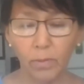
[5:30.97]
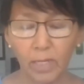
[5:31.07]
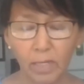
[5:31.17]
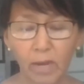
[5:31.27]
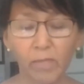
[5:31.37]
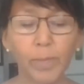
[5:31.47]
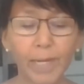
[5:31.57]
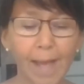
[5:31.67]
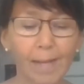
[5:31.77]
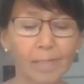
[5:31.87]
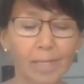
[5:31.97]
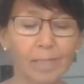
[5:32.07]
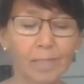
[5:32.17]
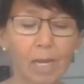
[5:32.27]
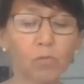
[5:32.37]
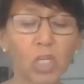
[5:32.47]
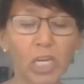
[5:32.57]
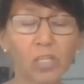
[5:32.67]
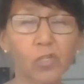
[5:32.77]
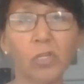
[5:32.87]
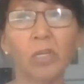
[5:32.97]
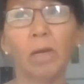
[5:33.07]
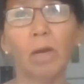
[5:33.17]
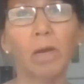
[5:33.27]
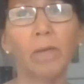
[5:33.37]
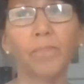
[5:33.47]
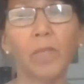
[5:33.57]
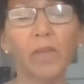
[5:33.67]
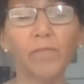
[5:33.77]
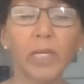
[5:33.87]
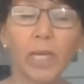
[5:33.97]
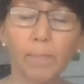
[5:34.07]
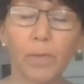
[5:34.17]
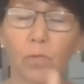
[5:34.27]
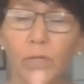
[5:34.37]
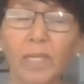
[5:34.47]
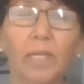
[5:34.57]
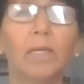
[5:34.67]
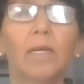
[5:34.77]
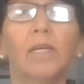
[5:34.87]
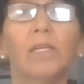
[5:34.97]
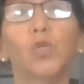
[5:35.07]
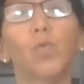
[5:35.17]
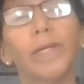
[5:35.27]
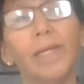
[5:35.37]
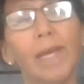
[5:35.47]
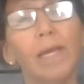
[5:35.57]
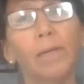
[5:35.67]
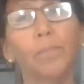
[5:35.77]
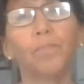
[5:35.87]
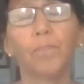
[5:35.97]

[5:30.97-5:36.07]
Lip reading: the government has is now changing every community to a name